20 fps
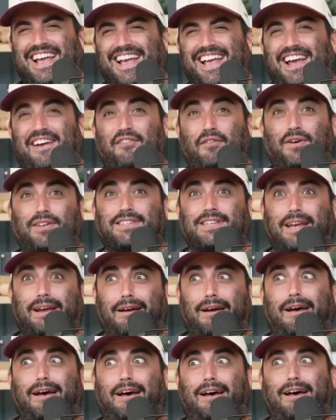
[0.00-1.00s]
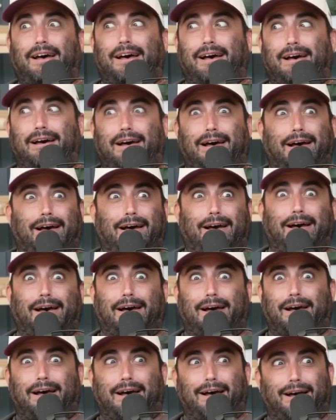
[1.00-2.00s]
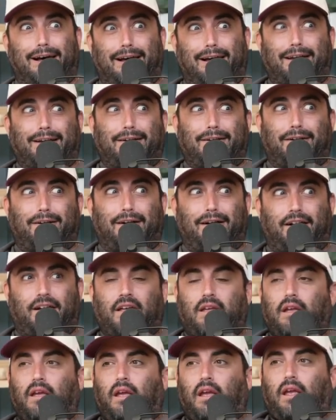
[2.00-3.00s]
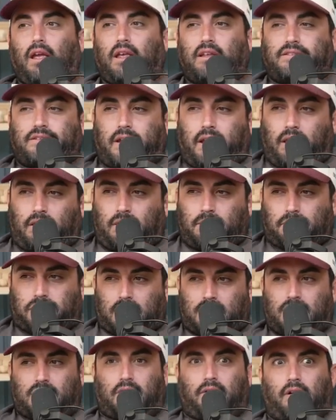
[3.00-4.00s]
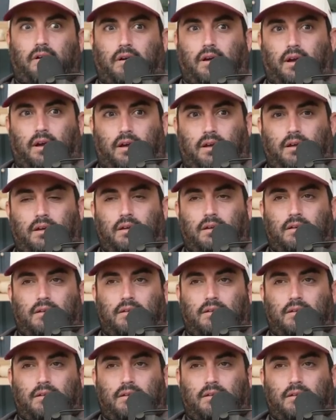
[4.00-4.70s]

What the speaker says: Everyone's like, ah, cool. Is Kaitlyn Bristowe okay?